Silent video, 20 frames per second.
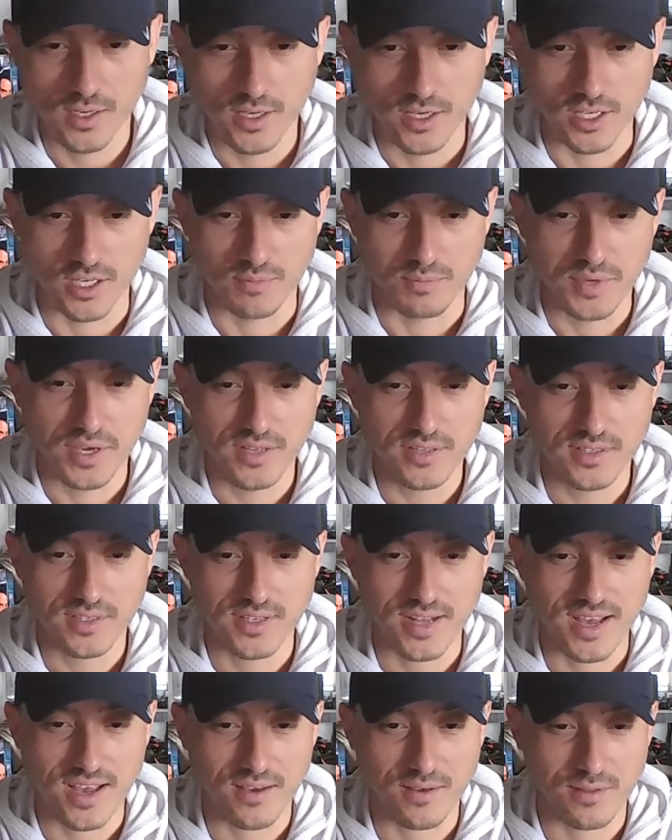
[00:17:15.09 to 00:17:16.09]
It depends
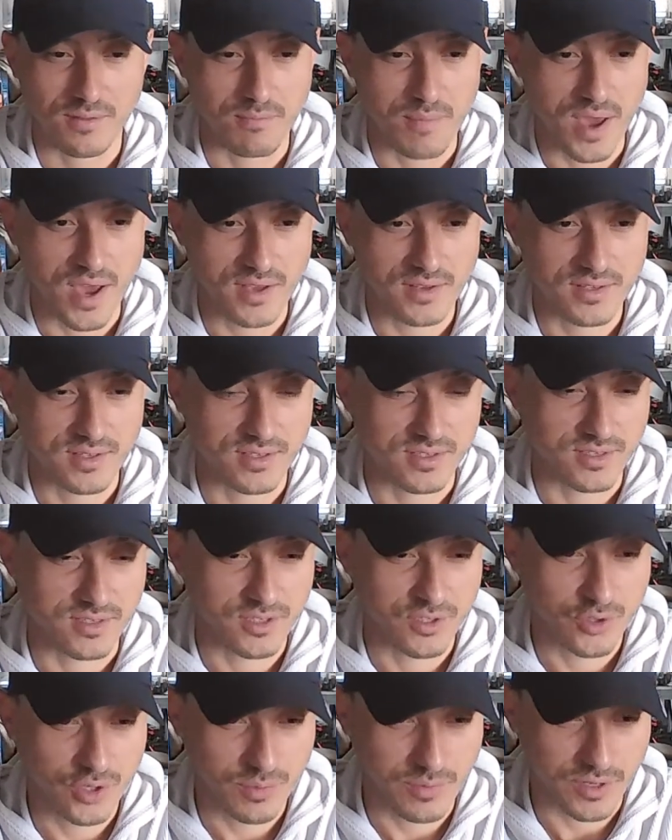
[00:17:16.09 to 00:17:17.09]
on how the mass is
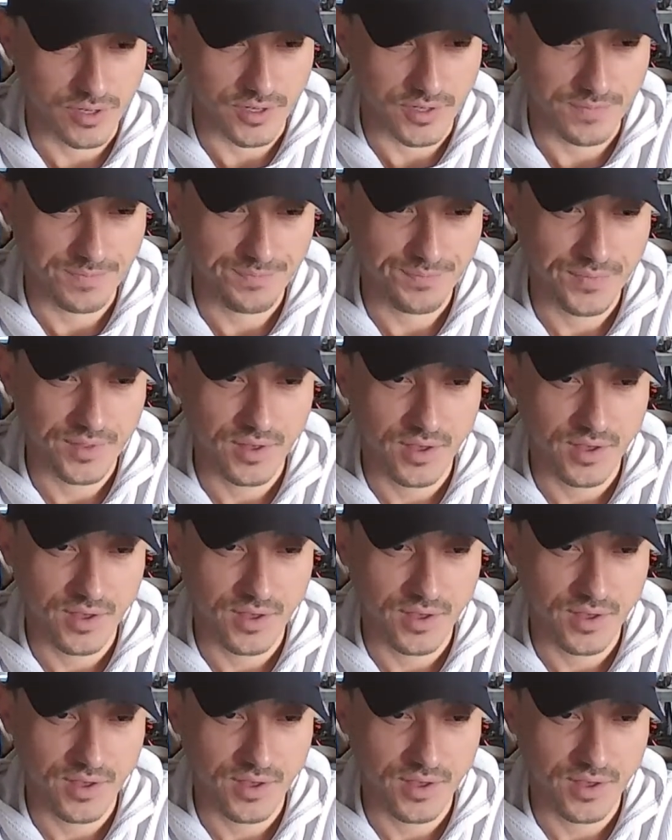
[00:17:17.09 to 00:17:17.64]
distributed.